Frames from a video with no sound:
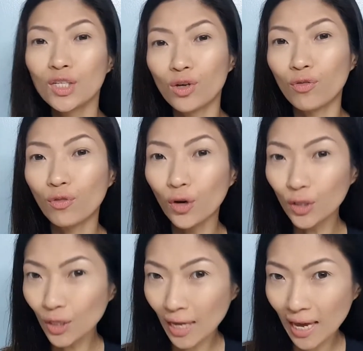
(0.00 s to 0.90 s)
So for
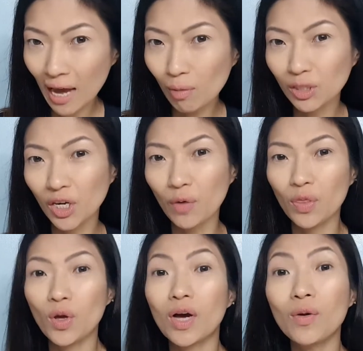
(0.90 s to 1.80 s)
today, I will share
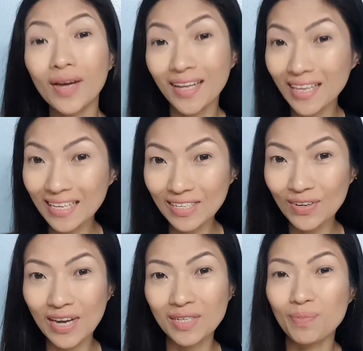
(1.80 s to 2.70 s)
with you a quick and easy
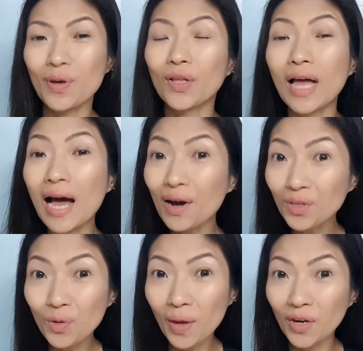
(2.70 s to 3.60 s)
recipe on how
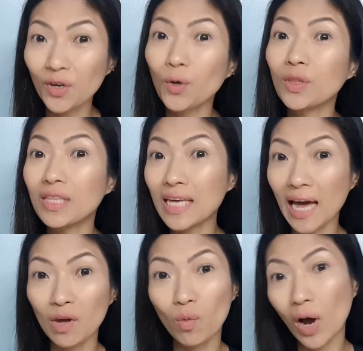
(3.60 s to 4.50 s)
to make your own
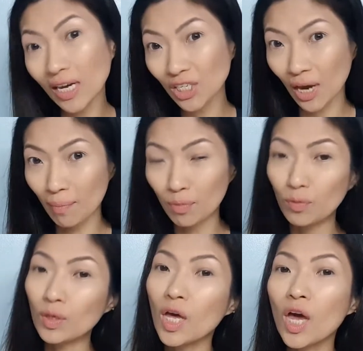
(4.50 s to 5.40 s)
DIY
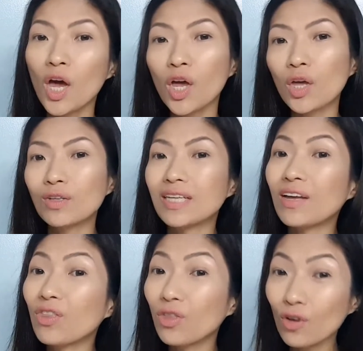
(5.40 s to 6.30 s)
shampoo
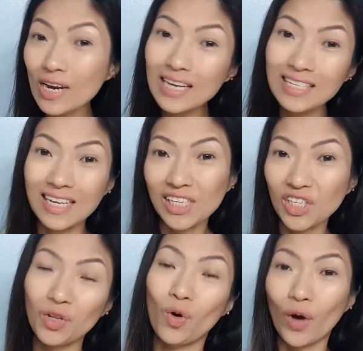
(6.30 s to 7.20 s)
using 3
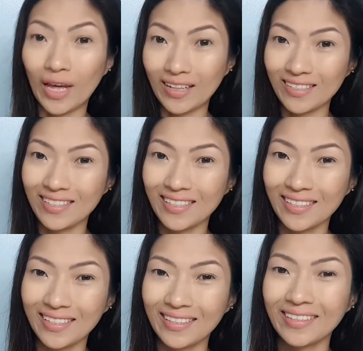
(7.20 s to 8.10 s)
essential oils.
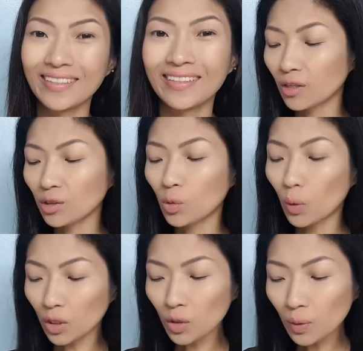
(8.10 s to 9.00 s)
So
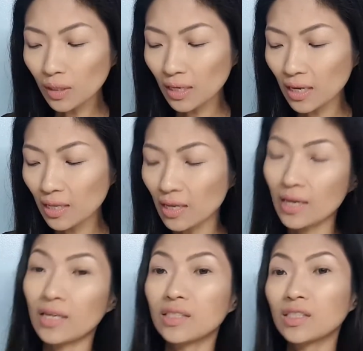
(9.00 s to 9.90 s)
what you will need
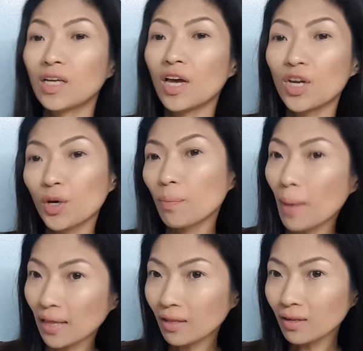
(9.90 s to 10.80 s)
is your
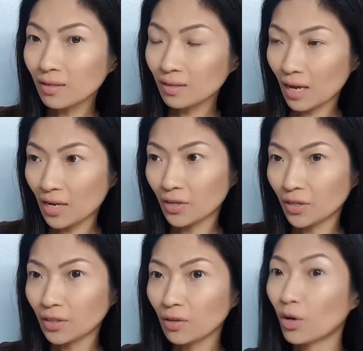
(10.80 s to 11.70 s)
metal
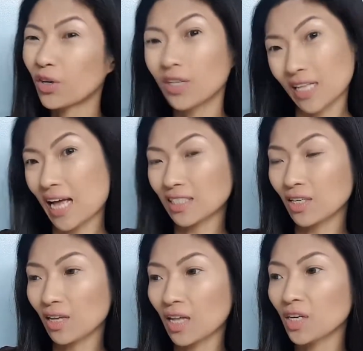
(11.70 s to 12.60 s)
container or your glass
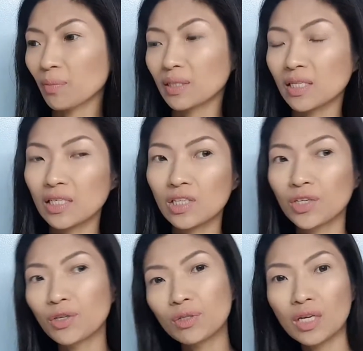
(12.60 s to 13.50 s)
container, but since
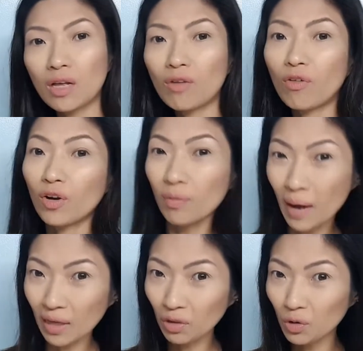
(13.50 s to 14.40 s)
you're using it for the
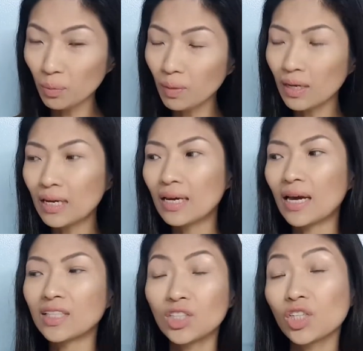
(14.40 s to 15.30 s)
bathroom,
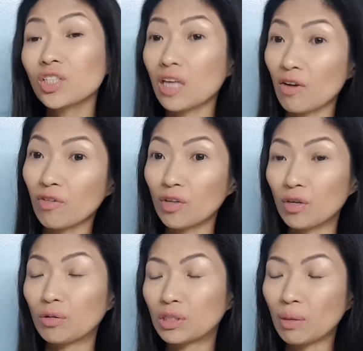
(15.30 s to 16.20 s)
it's just safer to
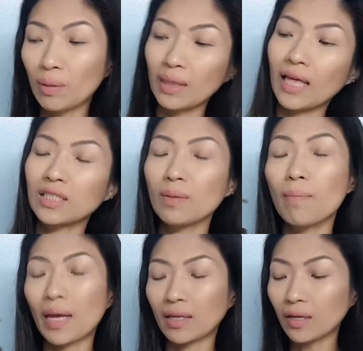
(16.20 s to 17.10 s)
use something that's
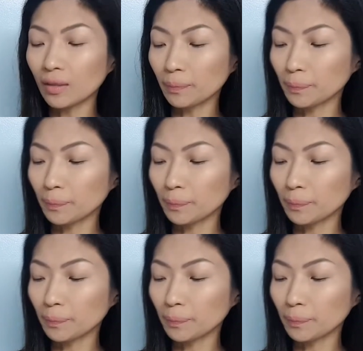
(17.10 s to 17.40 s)
metal.